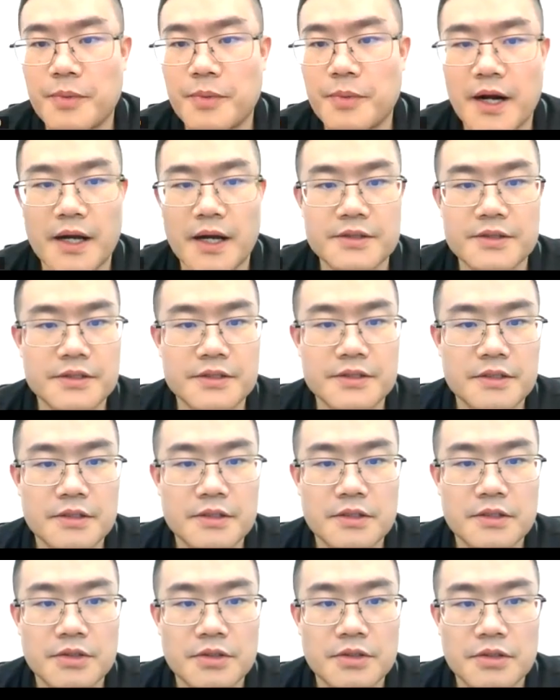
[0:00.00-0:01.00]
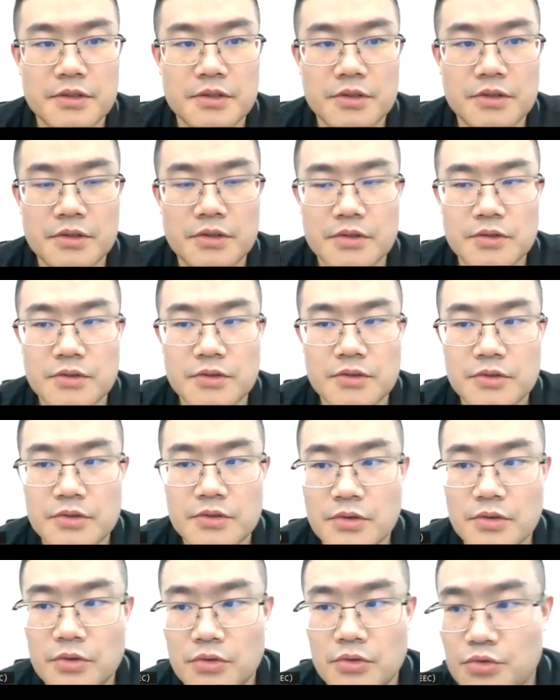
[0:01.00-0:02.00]
part.
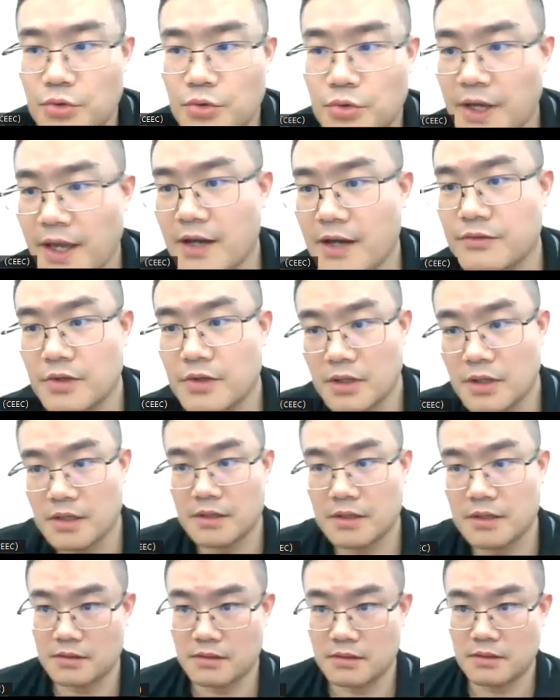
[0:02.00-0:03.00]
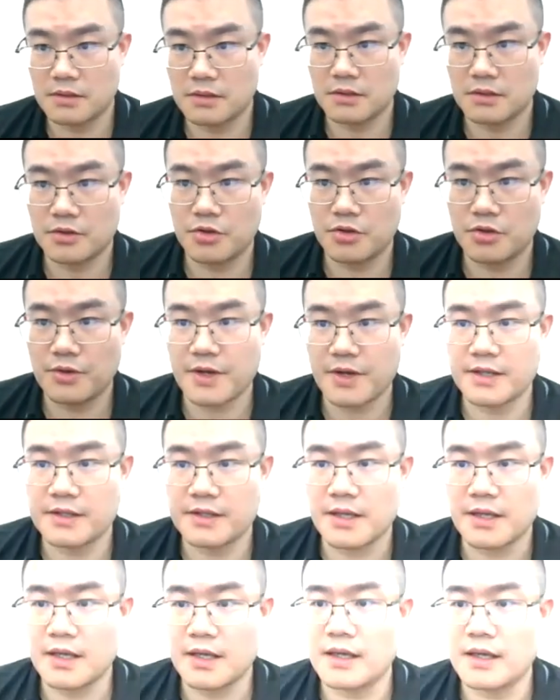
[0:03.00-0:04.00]
So do we have a
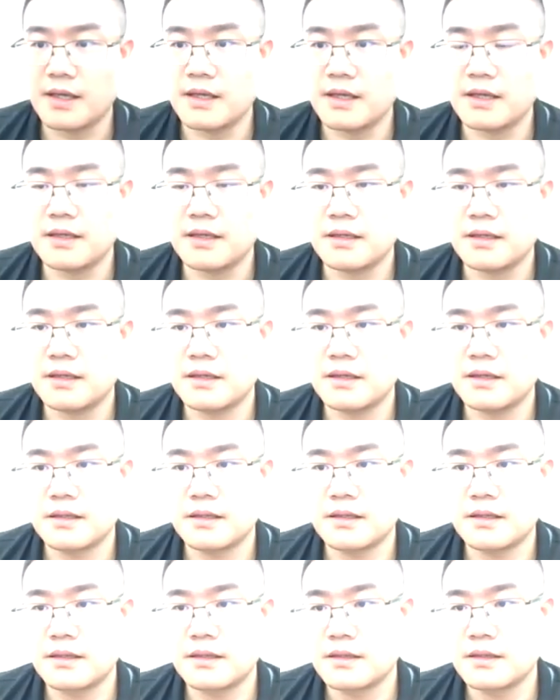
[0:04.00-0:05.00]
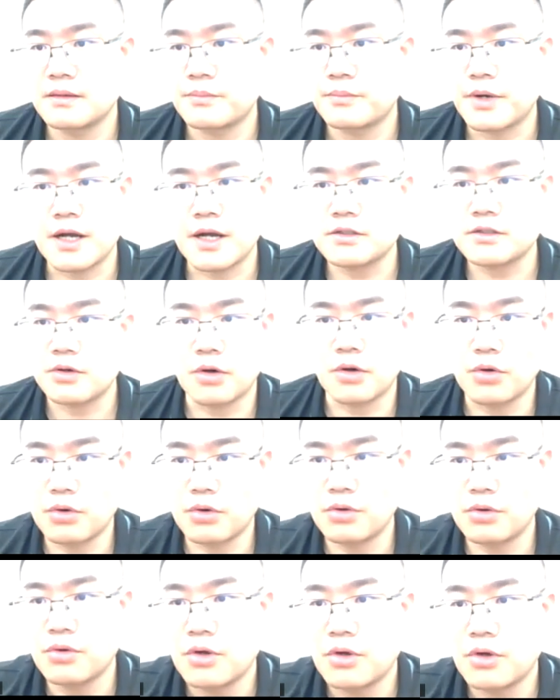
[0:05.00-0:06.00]
Q&A part,
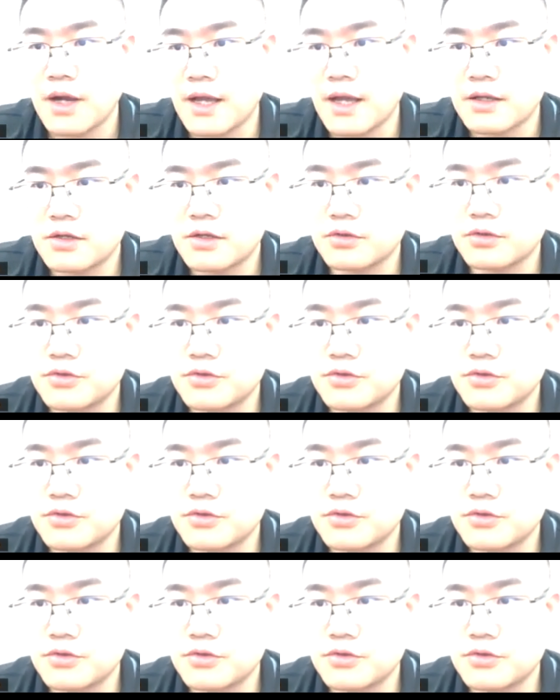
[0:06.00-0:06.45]
or I go